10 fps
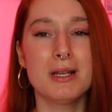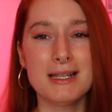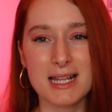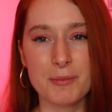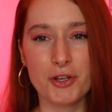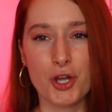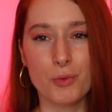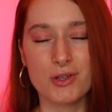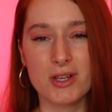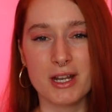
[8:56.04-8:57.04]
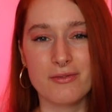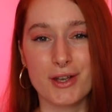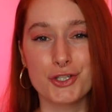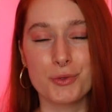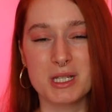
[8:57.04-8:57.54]
Please let me know what side
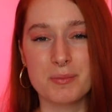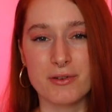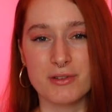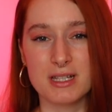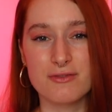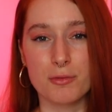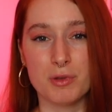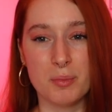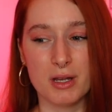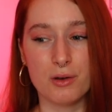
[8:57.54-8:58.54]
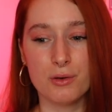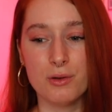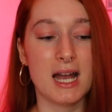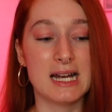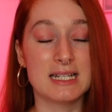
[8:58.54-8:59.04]
effects you experience from the pill
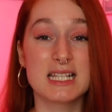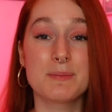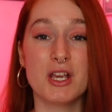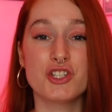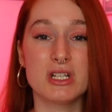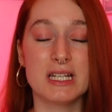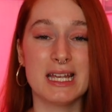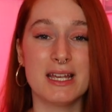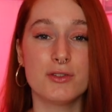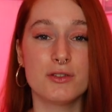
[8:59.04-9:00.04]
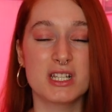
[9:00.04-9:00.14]
and especially if you've